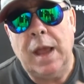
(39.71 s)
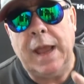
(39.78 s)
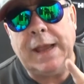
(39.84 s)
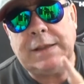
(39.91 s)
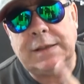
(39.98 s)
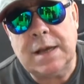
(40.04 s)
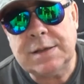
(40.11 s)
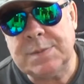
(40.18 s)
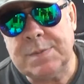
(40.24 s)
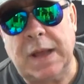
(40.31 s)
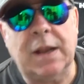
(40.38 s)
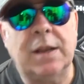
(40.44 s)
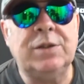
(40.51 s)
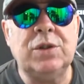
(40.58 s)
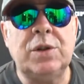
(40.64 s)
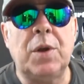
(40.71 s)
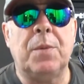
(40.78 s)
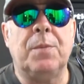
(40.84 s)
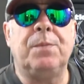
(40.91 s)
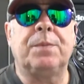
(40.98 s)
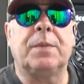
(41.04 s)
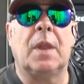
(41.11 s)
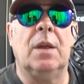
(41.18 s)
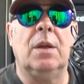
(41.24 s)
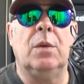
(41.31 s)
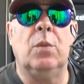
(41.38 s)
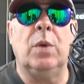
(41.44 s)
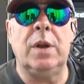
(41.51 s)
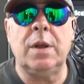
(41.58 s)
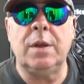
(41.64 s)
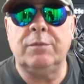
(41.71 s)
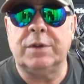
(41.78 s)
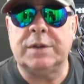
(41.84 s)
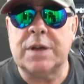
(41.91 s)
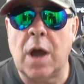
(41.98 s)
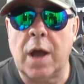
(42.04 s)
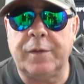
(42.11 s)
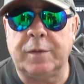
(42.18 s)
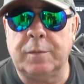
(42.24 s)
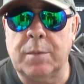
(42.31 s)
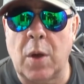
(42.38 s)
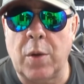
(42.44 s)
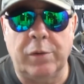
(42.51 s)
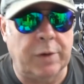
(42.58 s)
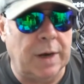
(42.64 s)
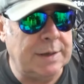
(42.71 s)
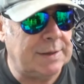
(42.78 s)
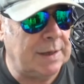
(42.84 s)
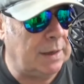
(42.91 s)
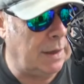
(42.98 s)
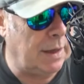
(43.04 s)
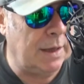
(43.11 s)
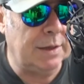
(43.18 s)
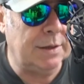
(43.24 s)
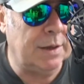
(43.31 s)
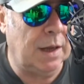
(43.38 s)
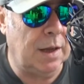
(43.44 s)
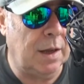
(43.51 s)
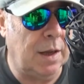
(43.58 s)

It doesn't matter. Do you know, when I retired from motor racing in